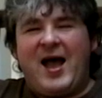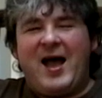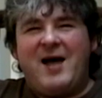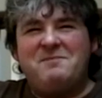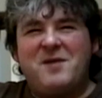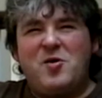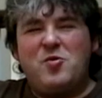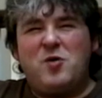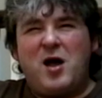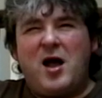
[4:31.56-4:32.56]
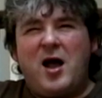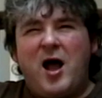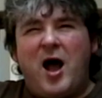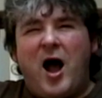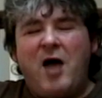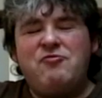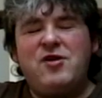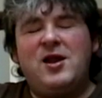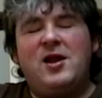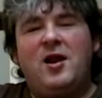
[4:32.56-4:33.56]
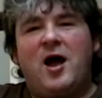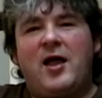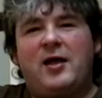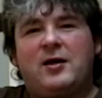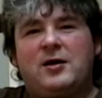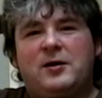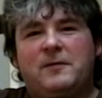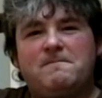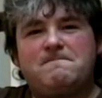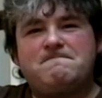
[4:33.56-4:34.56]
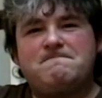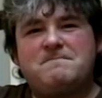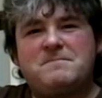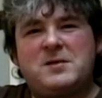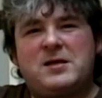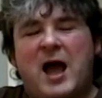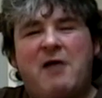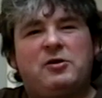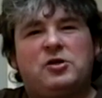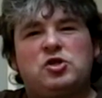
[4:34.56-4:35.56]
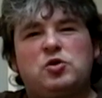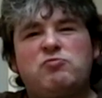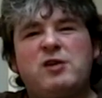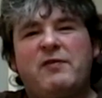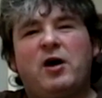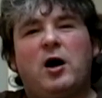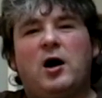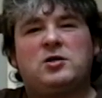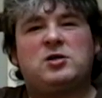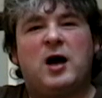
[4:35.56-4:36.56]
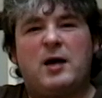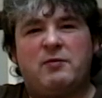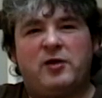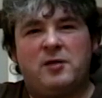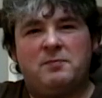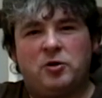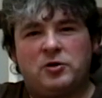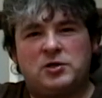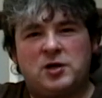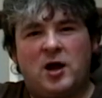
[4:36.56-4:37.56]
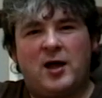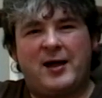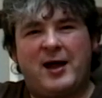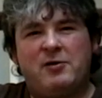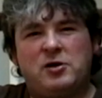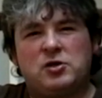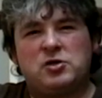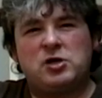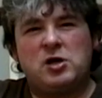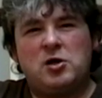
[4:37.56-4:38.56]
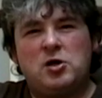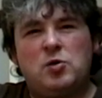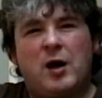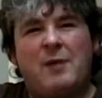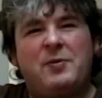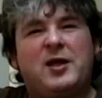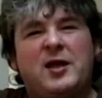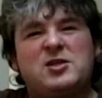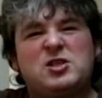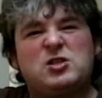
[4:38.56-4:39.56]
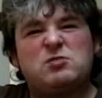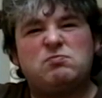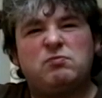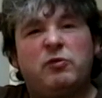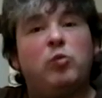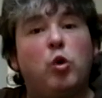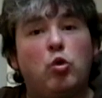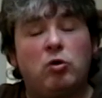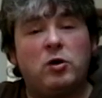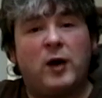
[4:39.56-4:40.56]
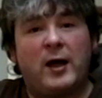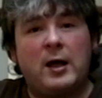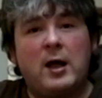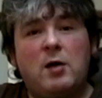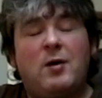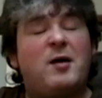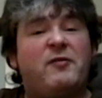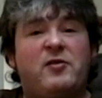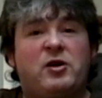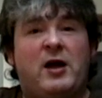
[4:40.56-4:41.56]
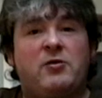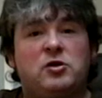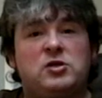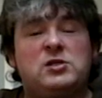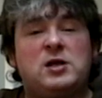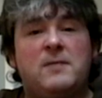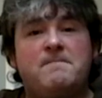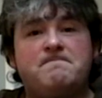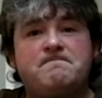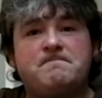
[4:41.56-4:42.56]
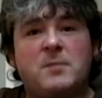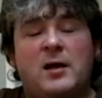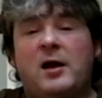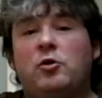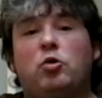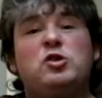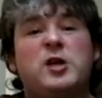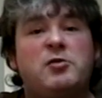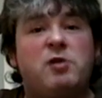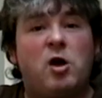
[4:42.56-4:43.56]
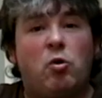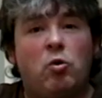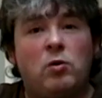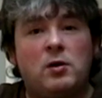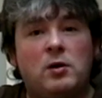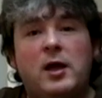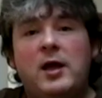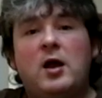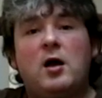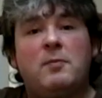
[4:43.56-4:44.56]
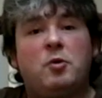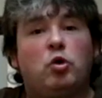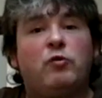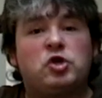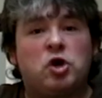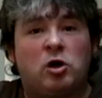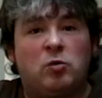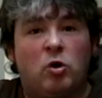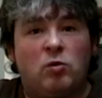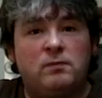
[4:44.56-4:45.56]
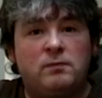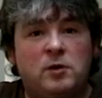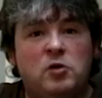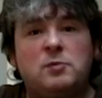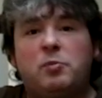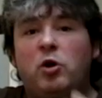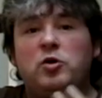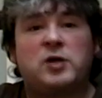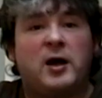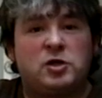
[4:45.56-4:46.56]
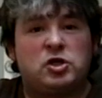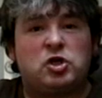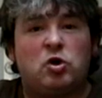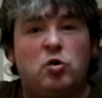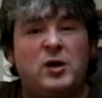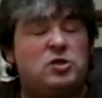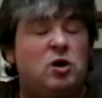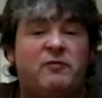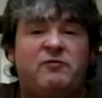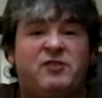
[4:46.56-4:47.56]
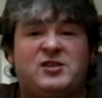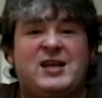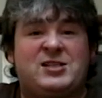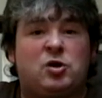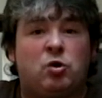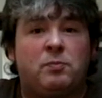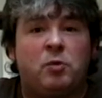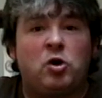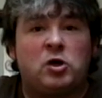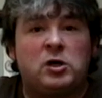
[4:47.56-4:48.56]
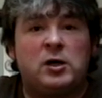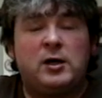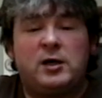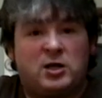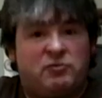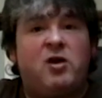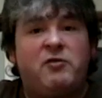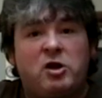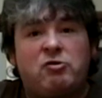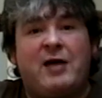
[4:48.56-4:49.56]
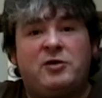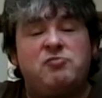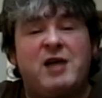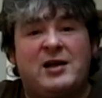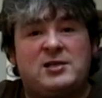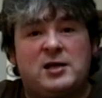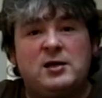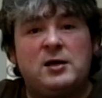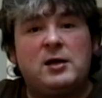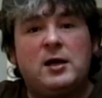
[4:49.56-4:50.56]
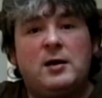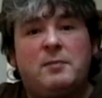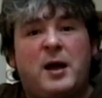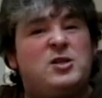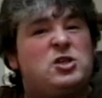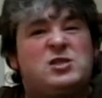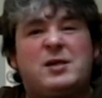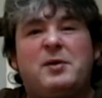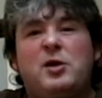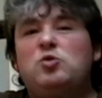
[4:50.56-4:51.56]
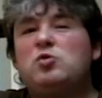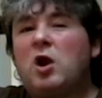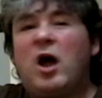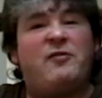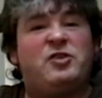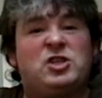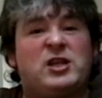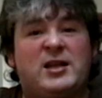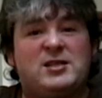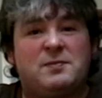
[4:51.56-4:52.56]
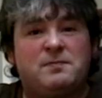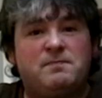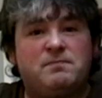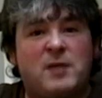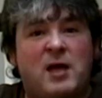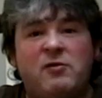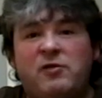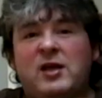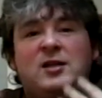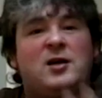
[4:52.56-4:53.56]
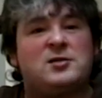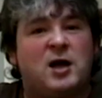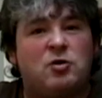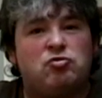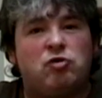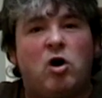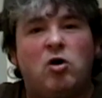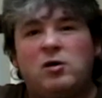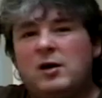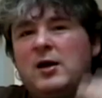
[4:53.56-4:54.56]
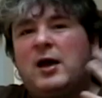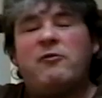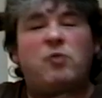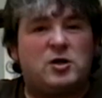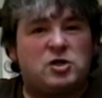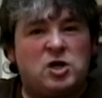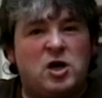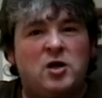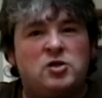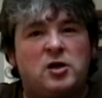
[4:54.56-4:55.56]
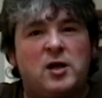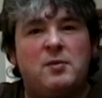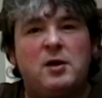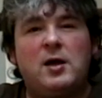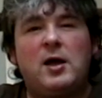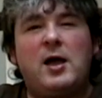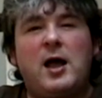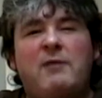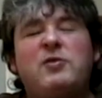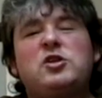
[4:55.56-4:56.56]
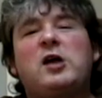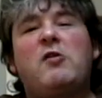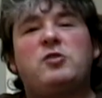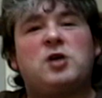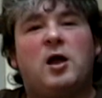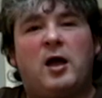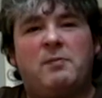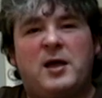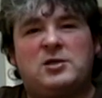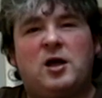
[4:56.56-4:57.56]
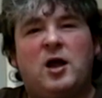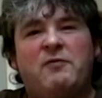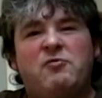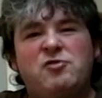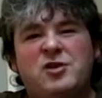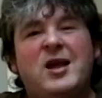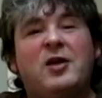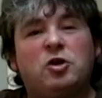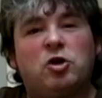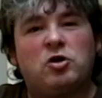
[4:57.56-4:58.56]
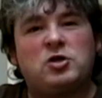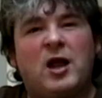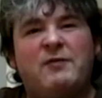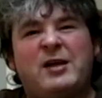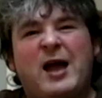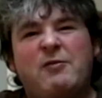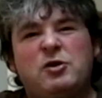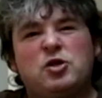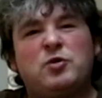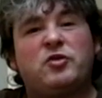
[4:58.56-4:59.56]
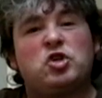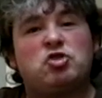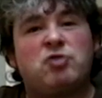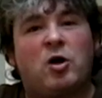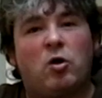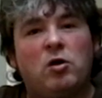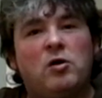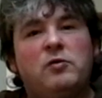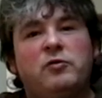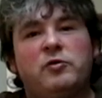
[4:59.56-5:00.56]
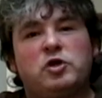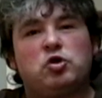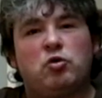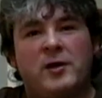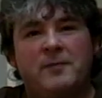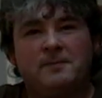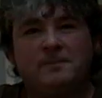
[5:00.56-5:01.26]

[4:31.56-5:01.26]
you. Um, I really like characters who really have a hard time of it in books. I like characters who are up against the wall in a way. One of my favourite characters is a character called Jenny Renault in a book called The Chocolate War, who's a boy who's going to school. It's not a fantastical book, it's very, very grounded in reality, but he's just somebody whose life is just against him. Everything he does goes wrong, everyone turns on him. And those are characters I like best. I like the underdogs, I like the characters who have to struggle through the story.